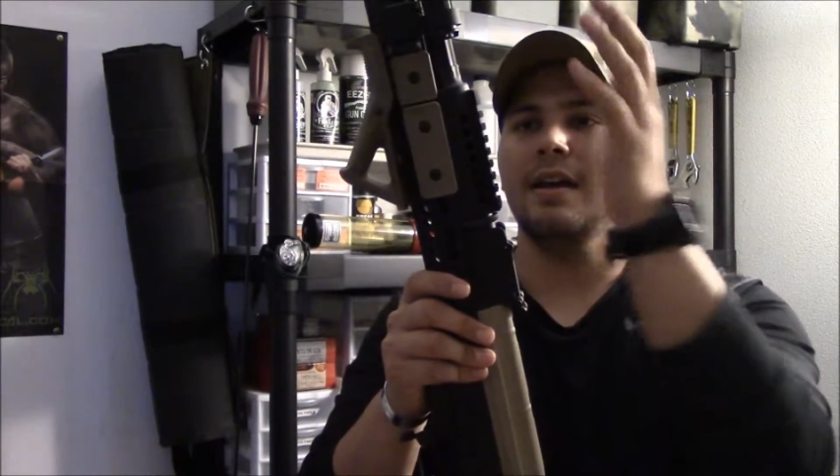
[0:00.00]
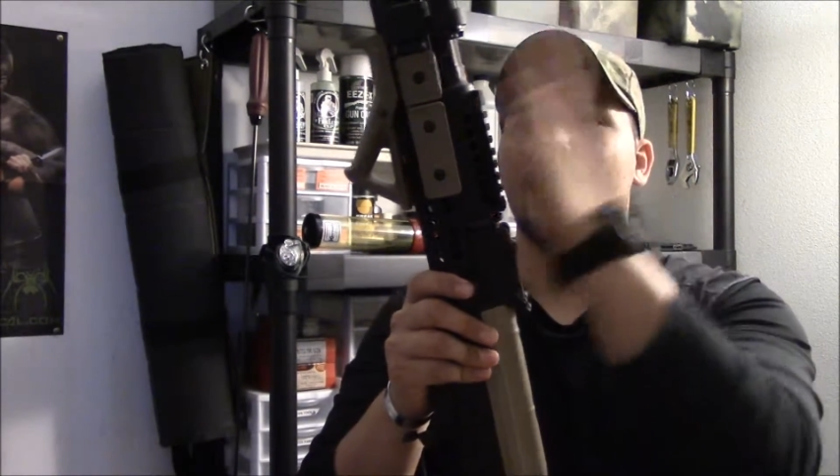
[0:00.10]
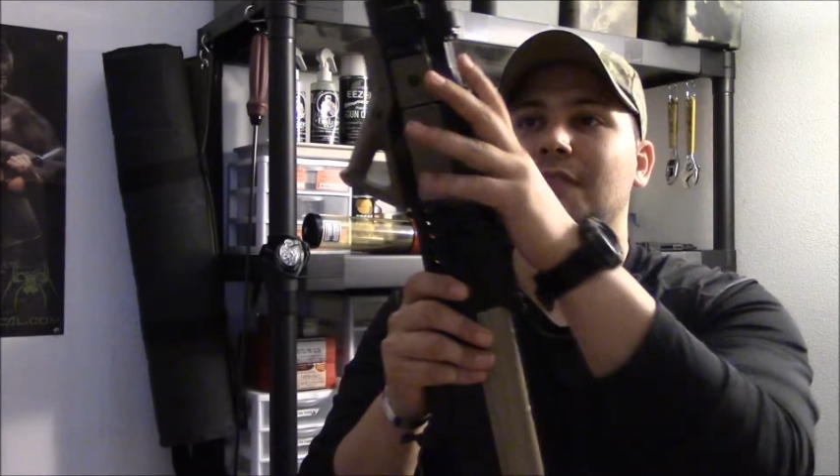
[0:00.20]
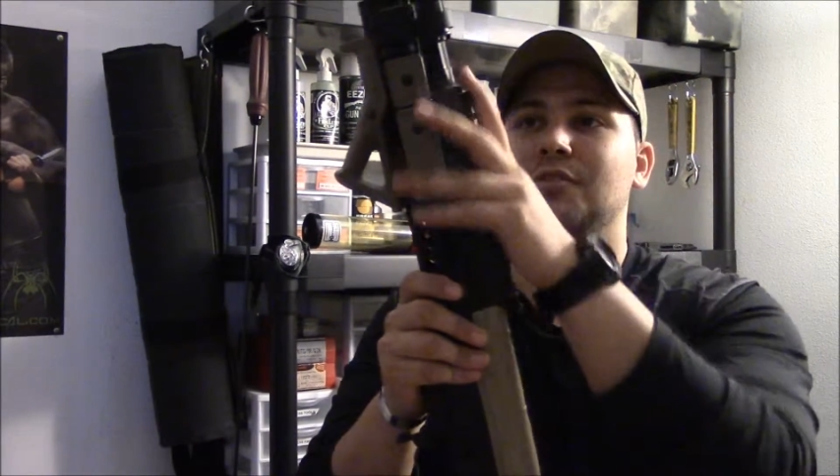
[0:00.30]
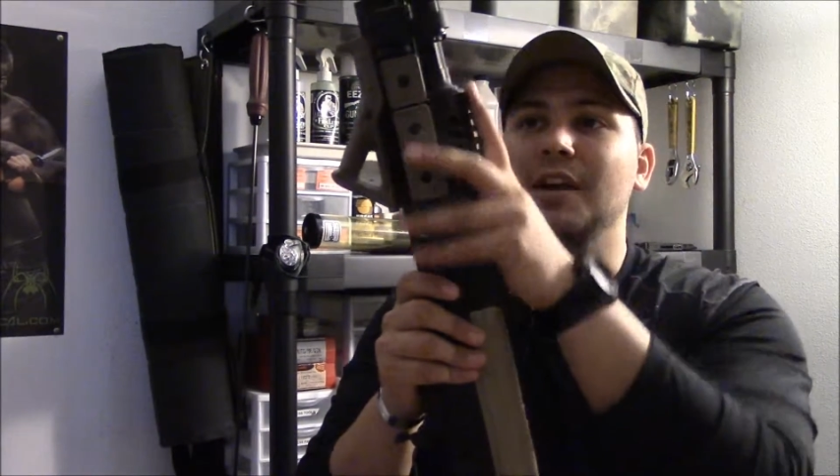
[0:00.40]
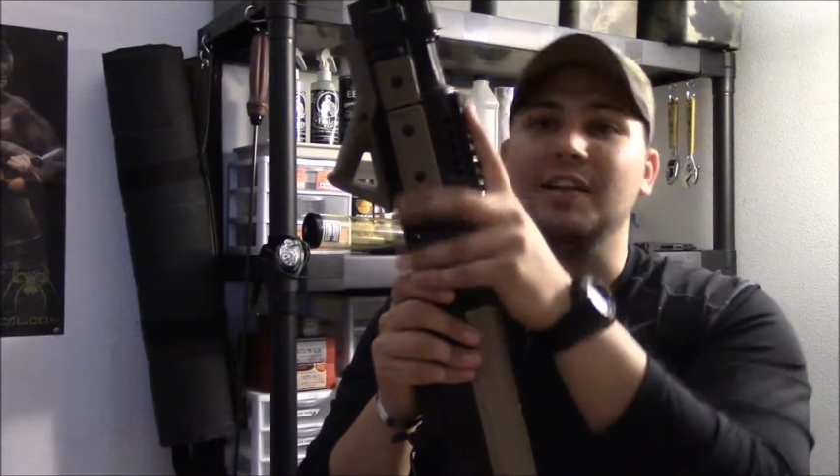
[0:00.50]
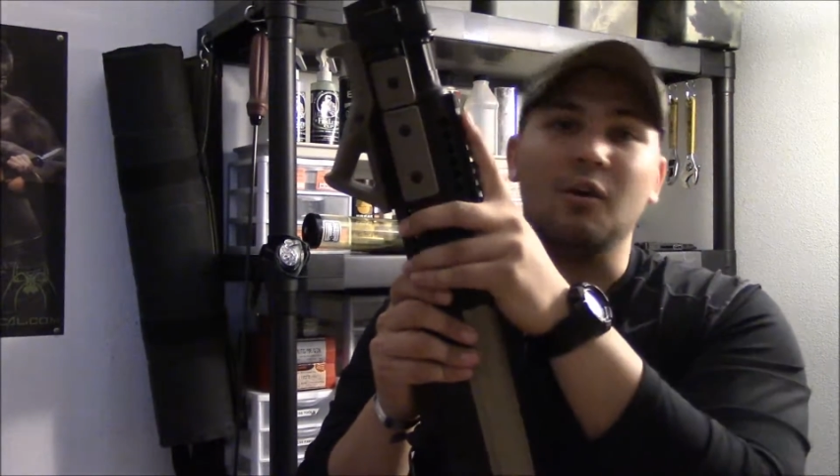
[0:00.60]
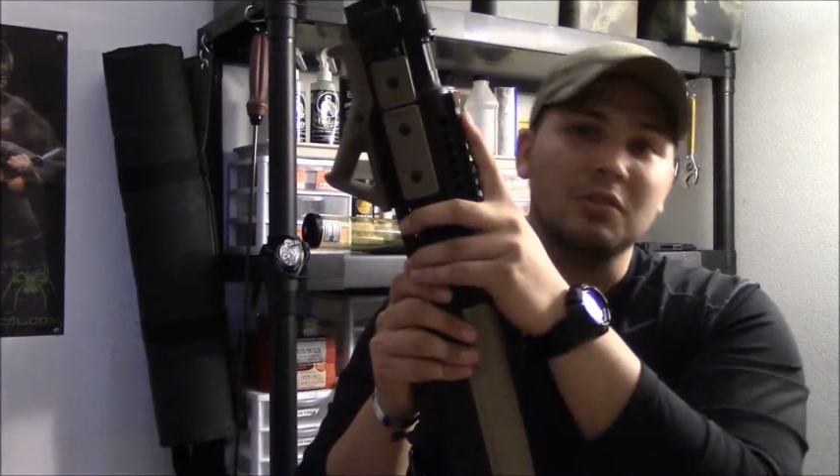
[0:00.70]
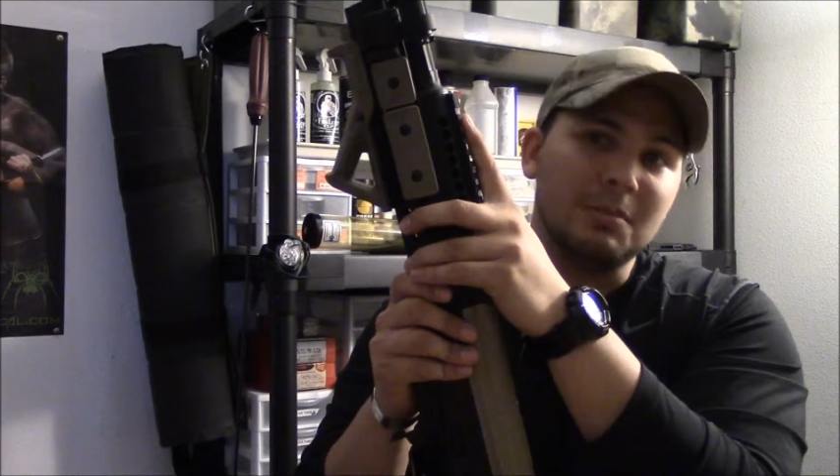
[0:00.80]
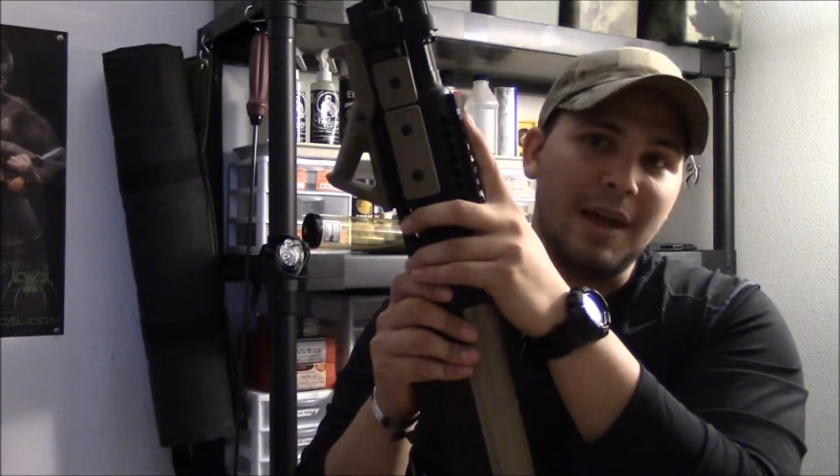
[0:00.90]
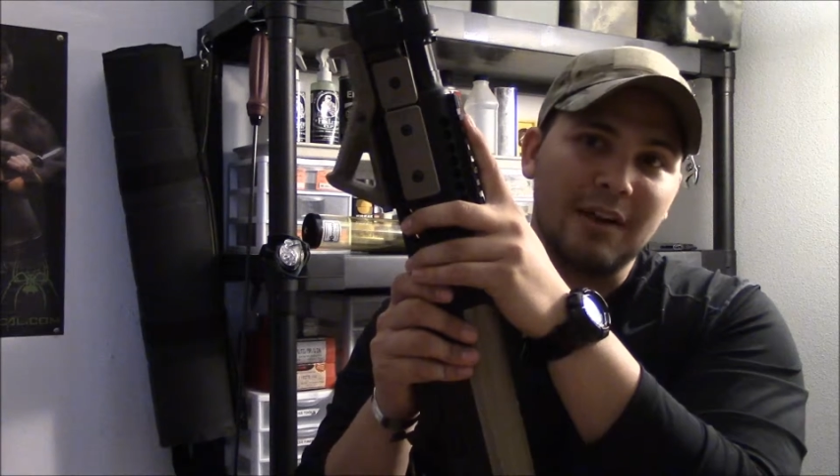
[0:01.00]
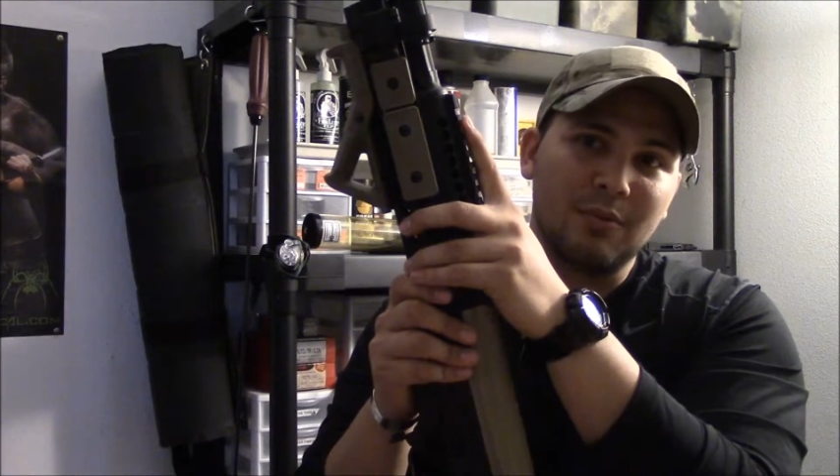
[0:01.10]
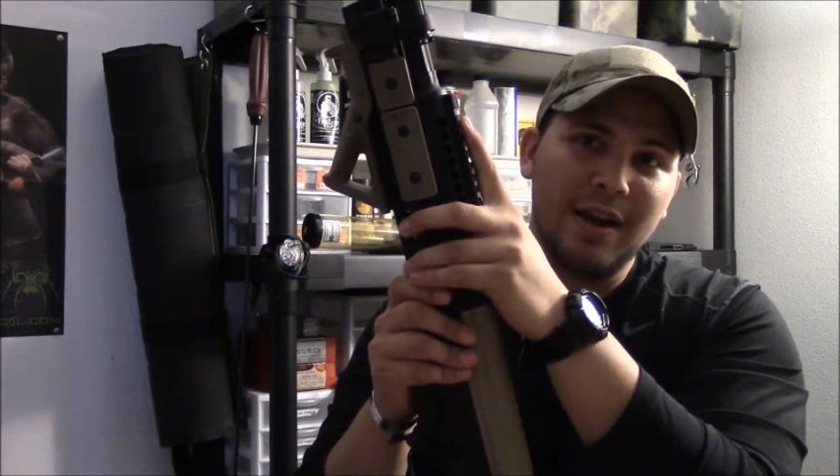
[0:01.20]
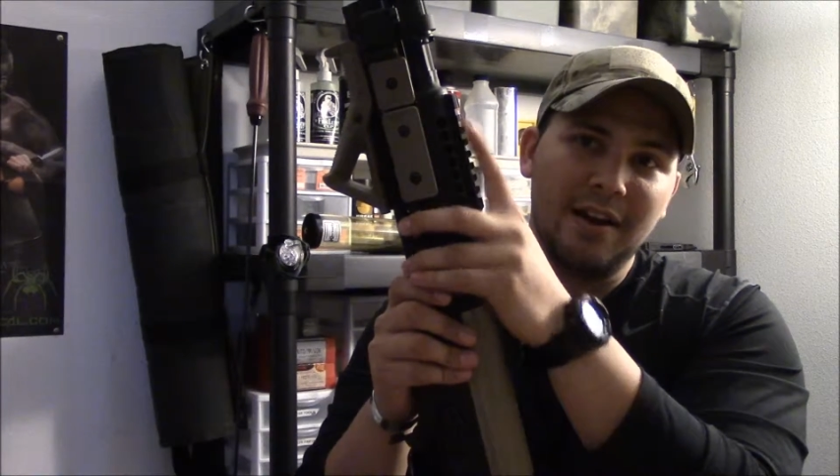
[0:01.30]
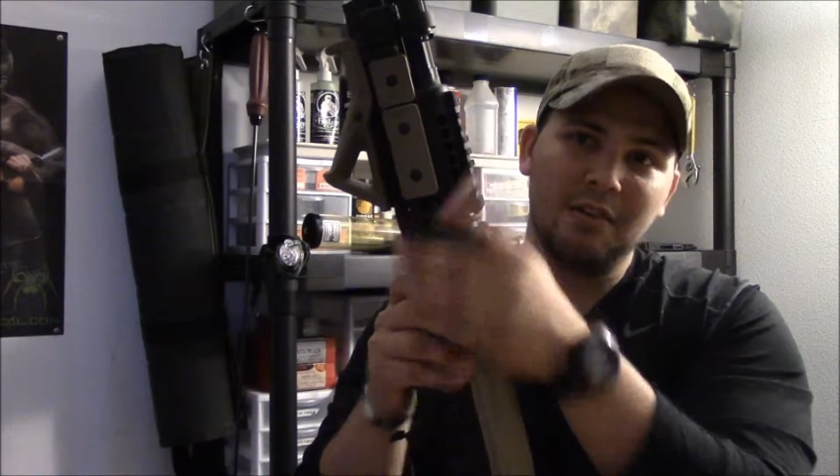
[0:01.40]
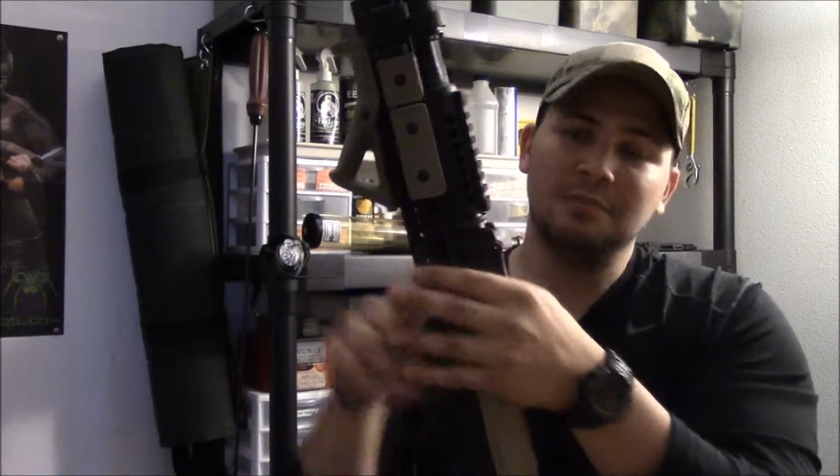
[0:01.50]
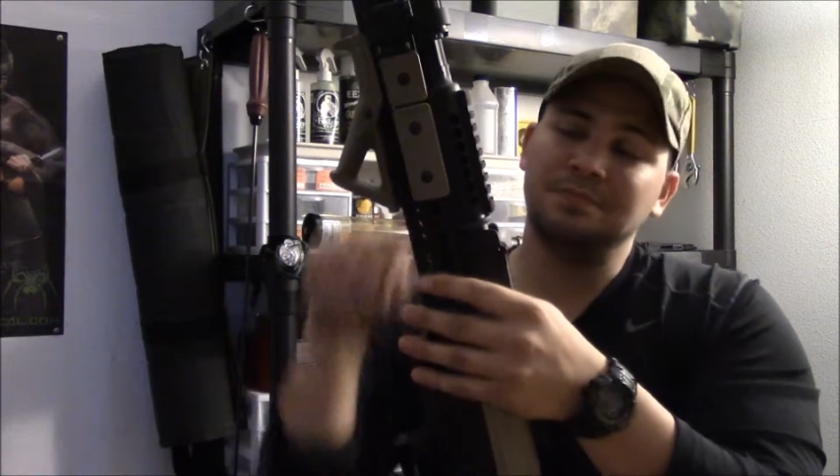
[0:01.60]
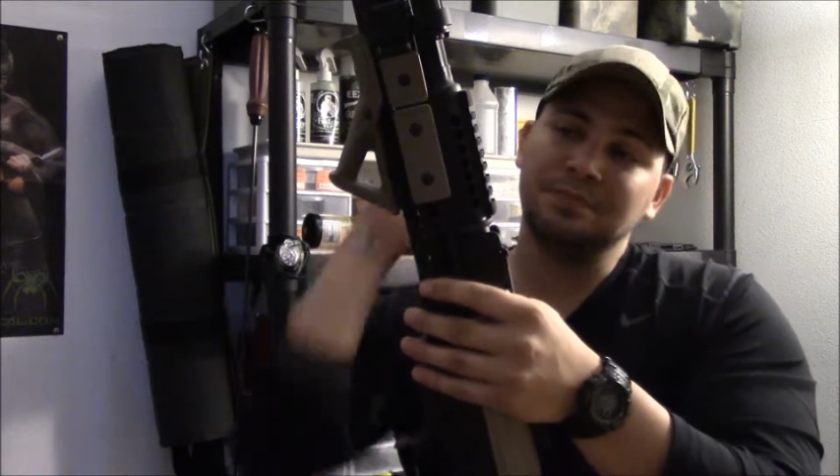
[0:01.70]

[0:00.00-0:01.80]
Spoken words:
I've tried the Ultimac rail.